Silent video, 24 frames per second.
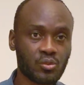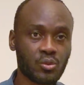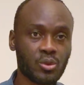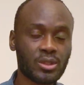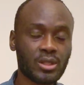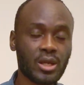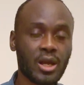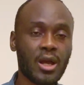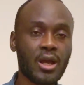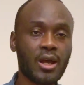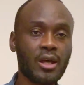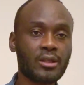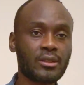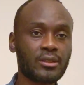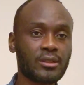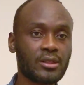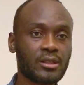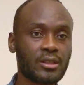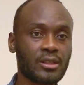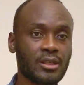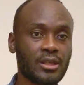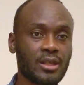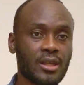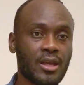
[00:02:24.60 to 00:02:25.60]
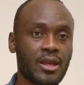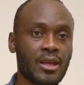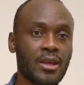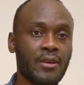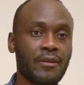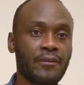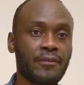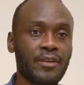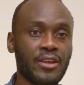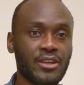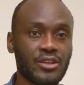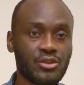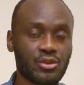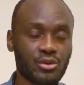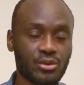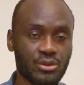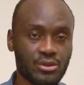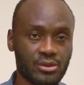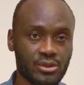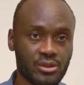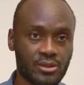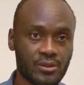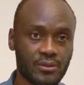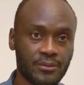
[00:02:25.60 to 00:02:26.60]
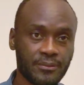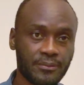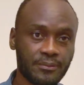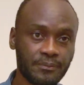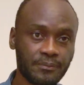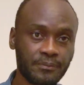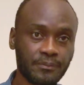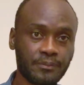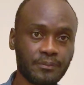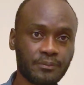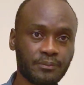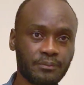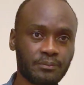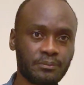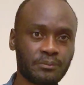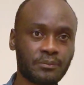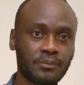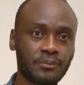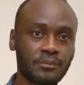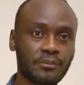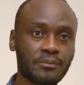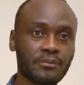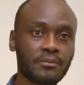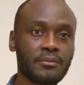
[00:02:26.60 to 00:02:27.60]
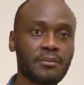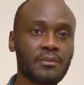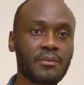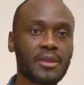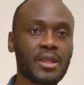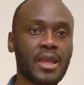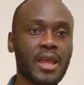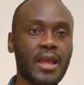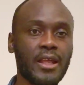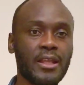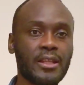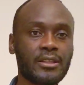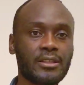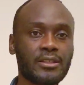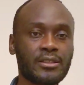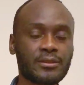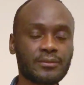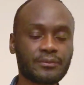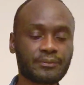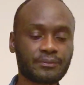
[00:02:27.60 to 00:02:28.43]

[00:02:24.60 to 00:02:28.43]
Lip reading: what are the features, and